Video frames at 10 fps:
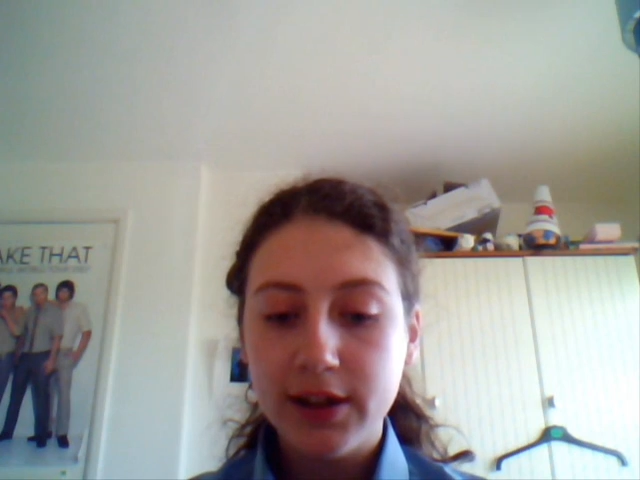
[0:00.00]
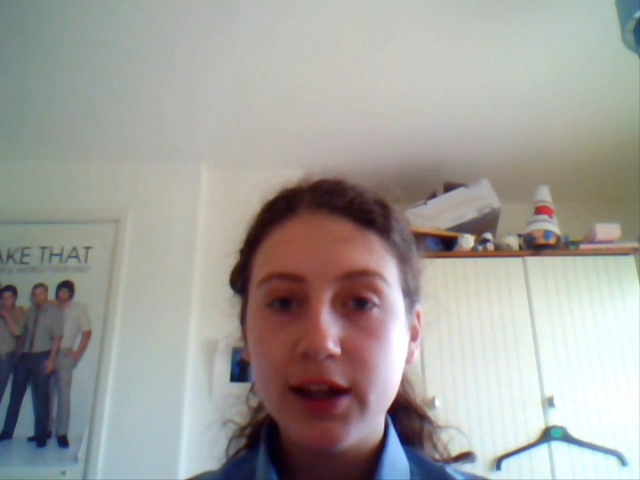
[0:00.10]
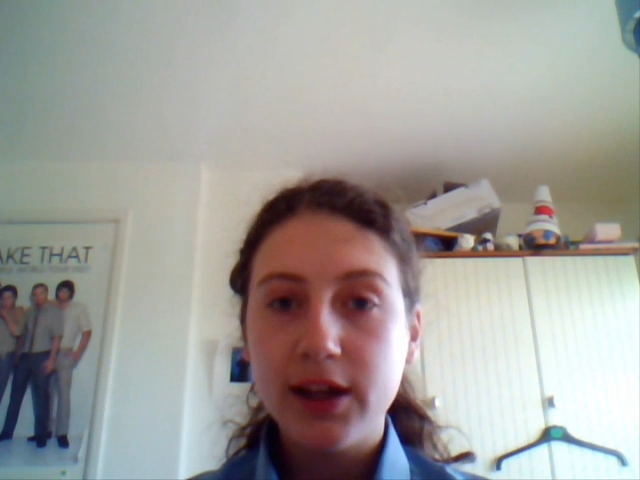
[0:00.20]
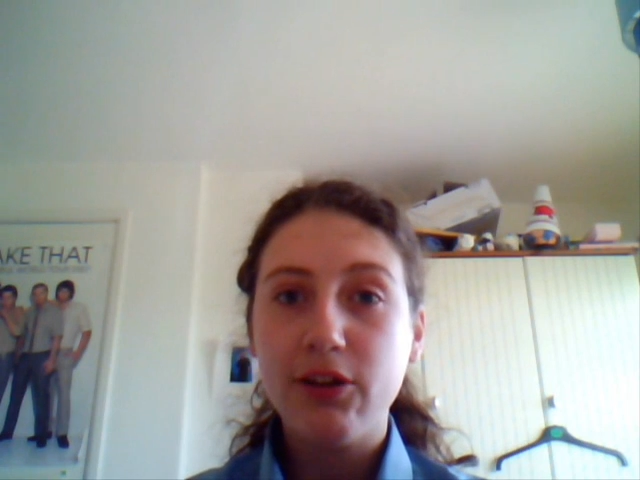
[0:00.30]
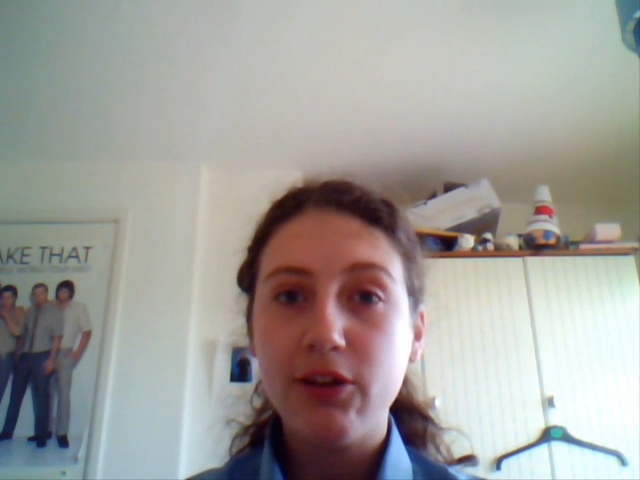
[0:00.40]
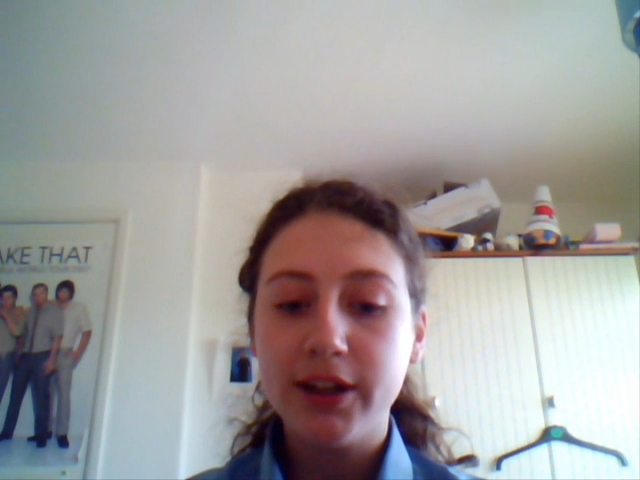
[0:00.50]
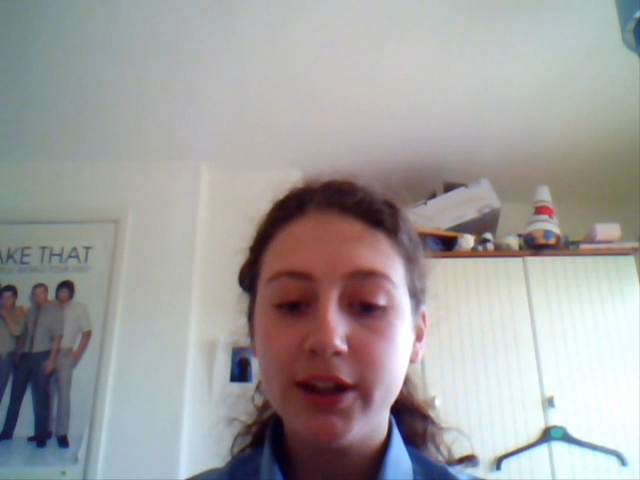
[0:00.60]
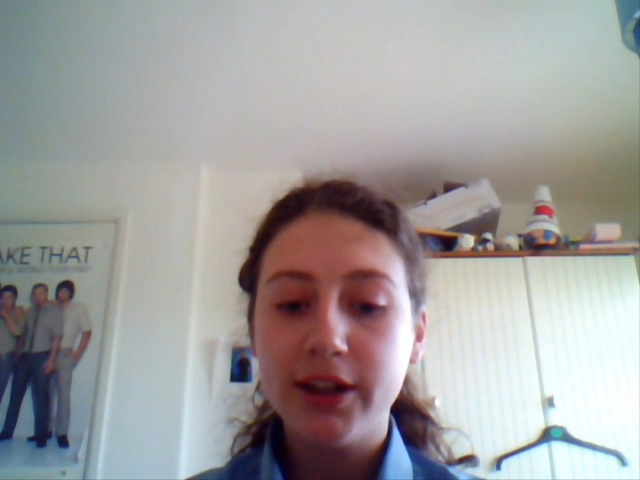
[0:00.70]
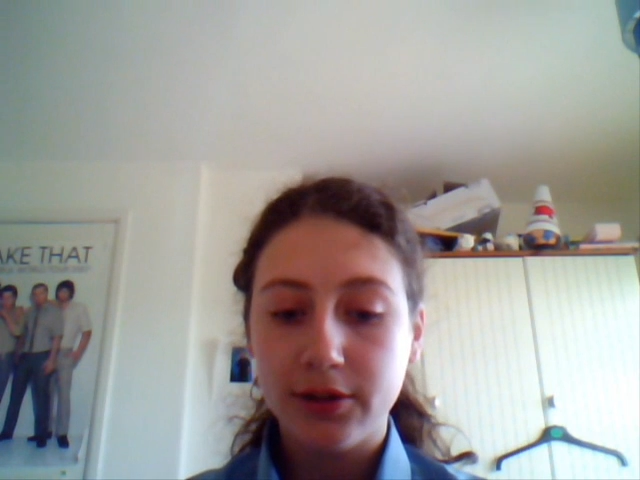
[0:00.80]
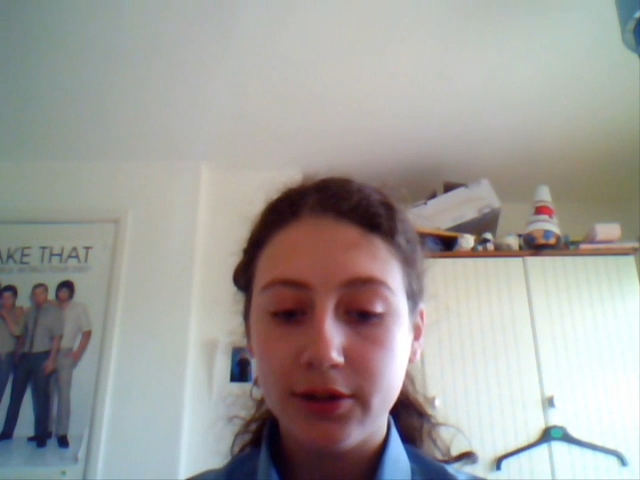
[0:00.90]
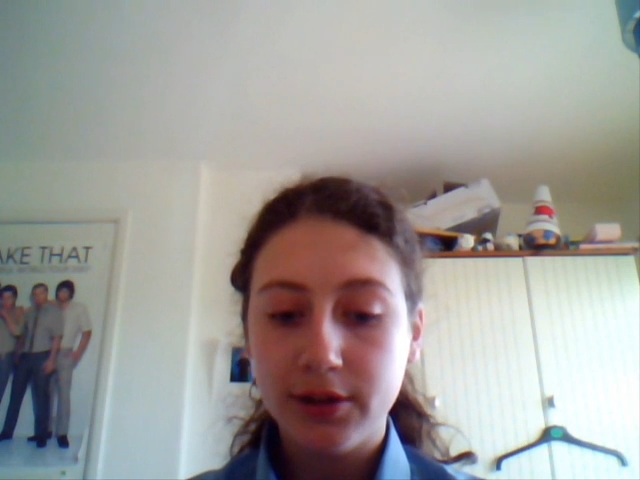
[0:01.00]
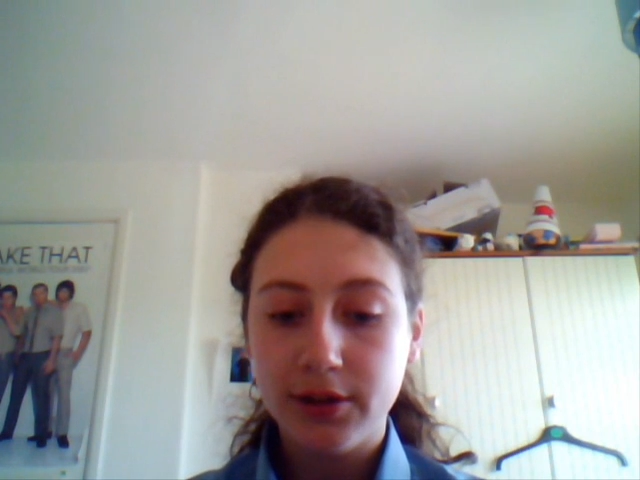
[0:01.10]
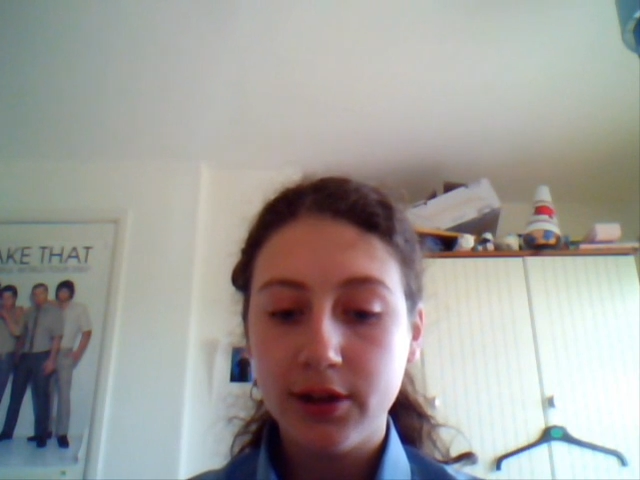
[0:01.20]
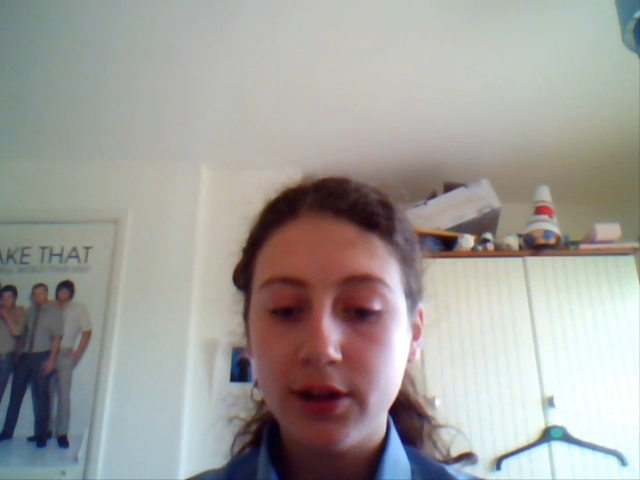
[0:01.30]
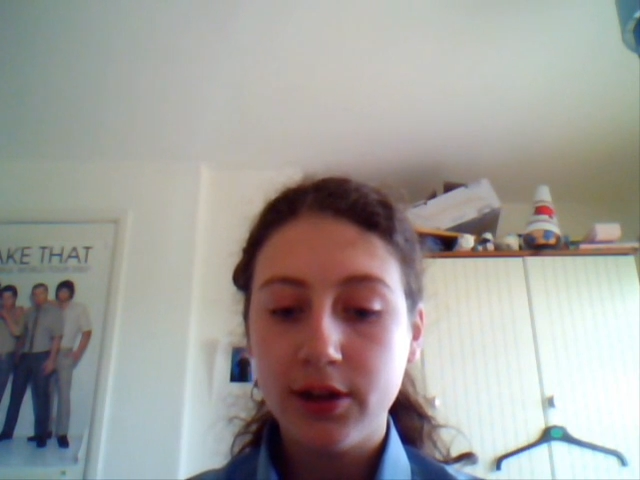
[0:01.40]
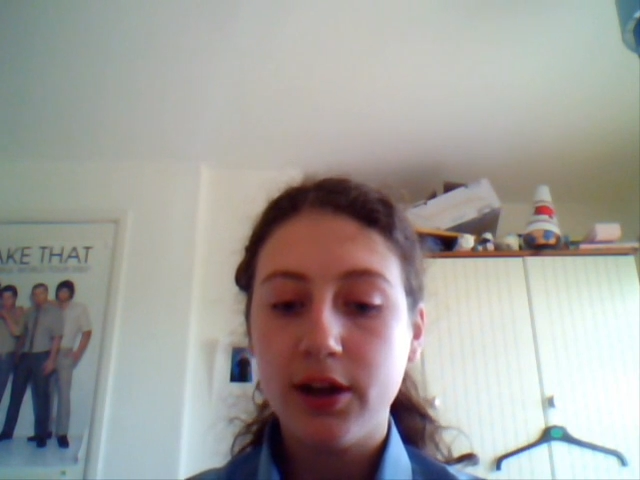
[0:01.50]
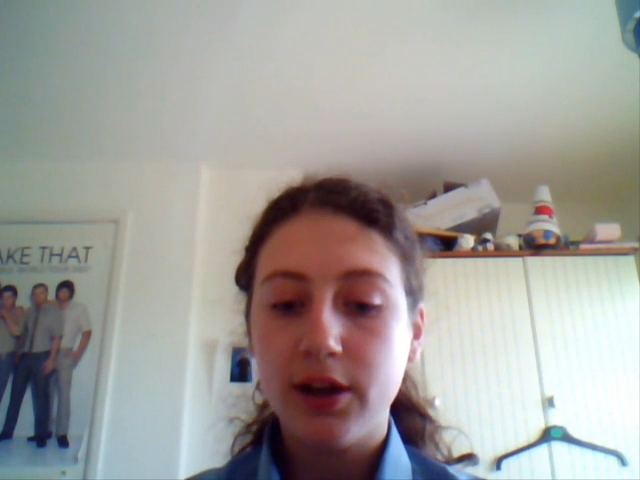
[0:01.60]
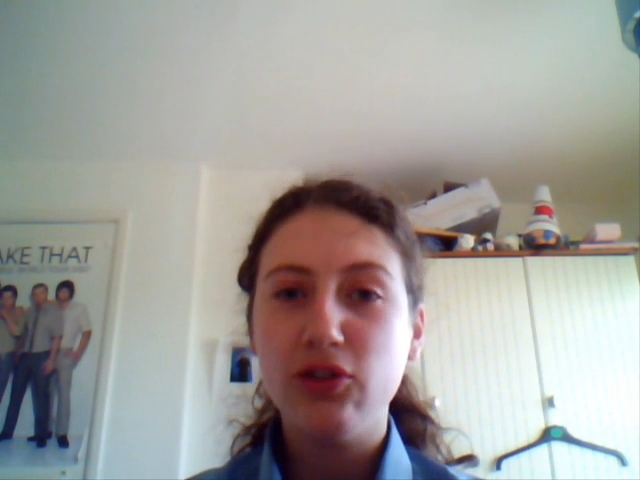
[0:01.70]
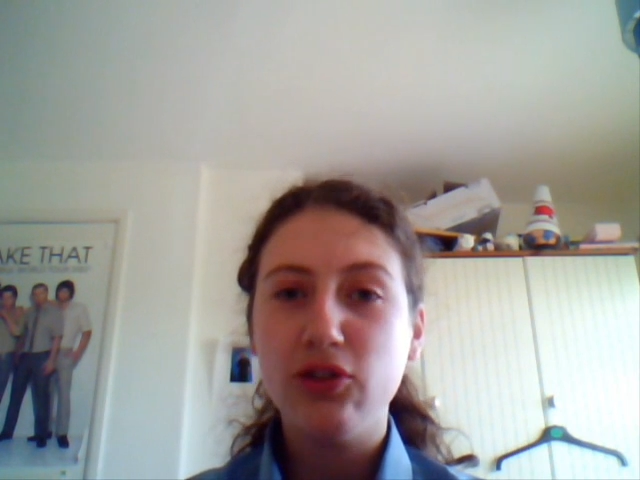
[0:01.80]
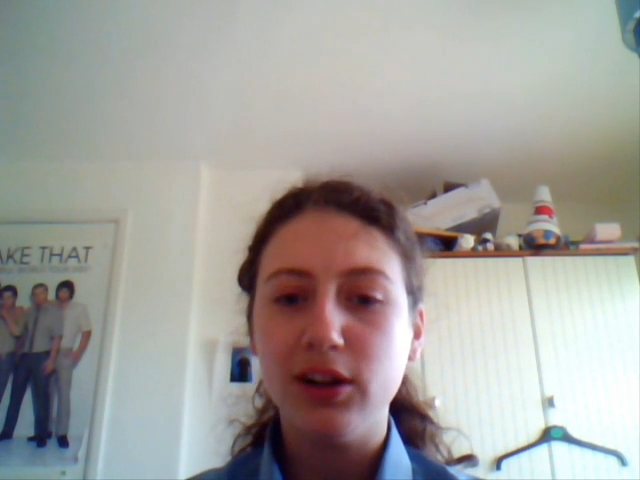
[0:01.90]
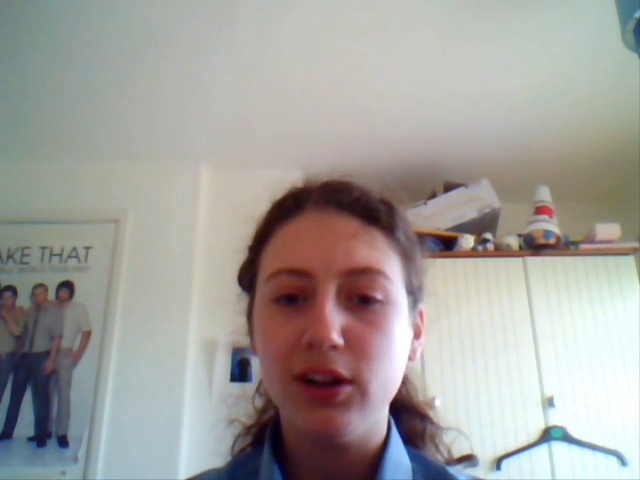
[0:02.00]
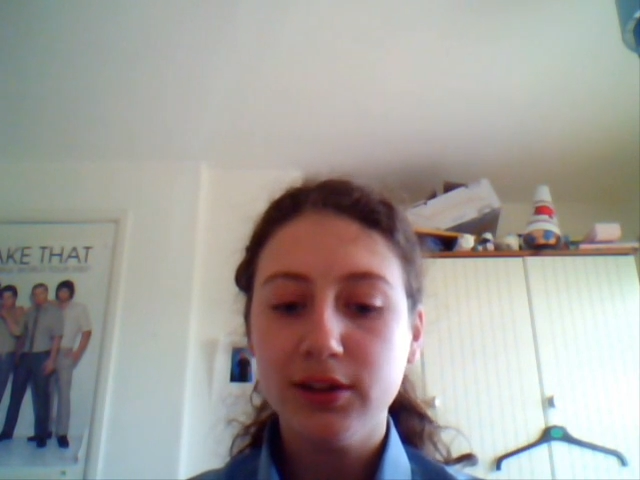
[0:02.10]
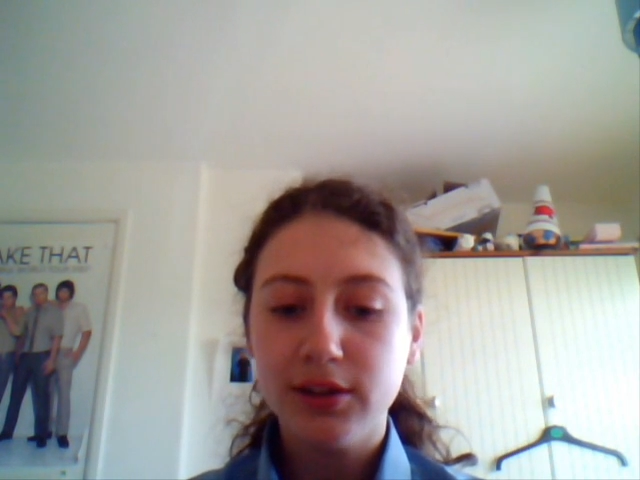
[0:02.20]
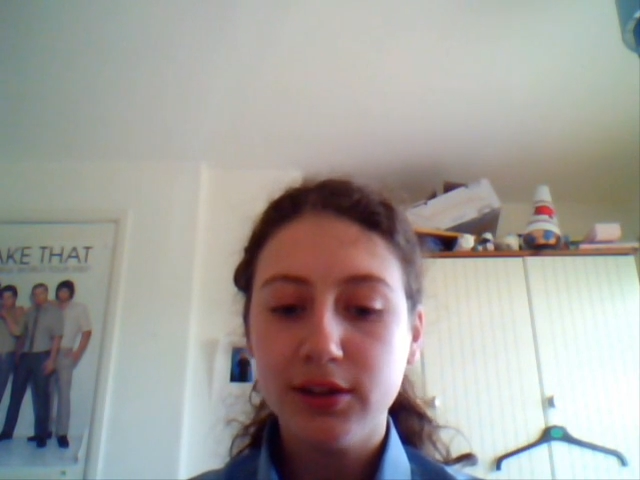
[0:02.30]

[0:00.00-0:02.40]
Brydon. How are you? Are you drunk?